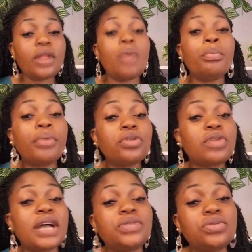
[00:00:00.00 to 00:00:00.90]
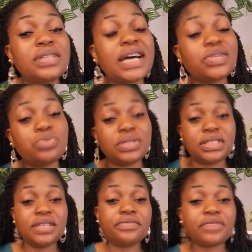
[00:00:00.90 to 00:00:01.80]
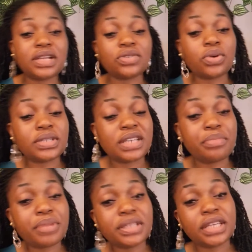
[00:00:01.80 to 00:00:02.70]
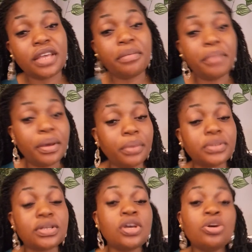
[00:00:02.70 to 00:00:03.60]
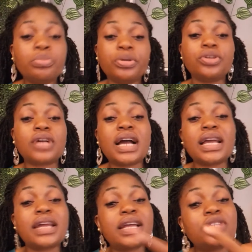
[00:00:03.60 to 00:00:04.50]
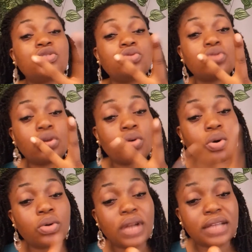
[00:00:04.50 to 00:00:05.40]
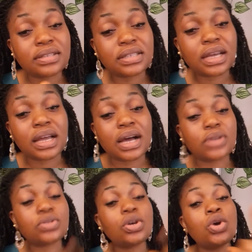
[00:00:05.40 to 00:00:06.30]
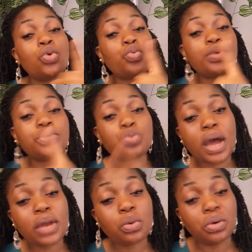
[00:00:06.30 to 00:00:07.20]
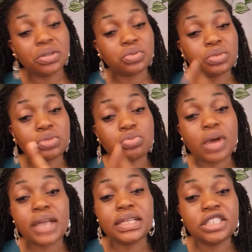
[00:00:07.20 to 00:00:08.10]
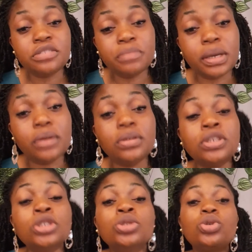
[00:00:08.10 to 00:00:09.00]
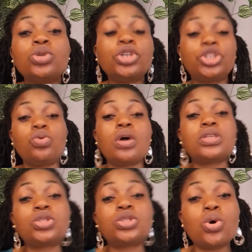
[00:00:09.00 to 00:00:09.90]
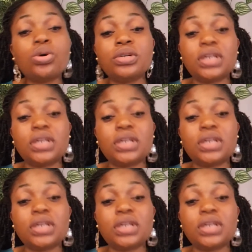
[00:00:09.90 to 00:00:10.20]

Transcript: But you can do that with different or separate emails. But you can't create two Google AdSense accounts with one email. So she was told,